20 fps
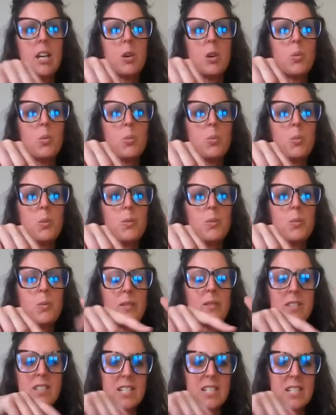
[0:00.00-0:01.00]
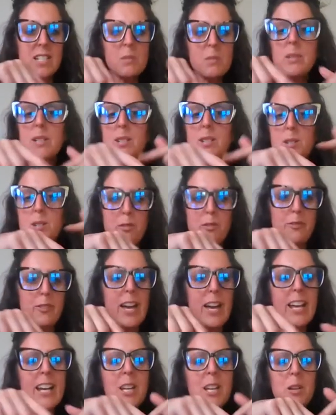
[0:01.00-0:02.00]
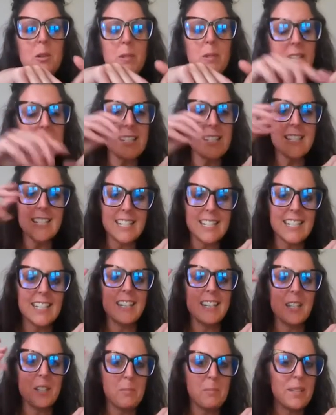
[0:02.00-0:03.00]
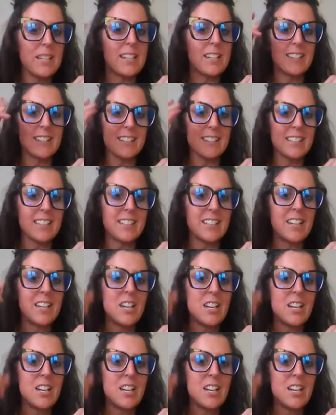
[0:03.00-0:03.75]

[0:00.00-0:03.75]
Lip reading: when the siblings are fighting, we can see it immediately.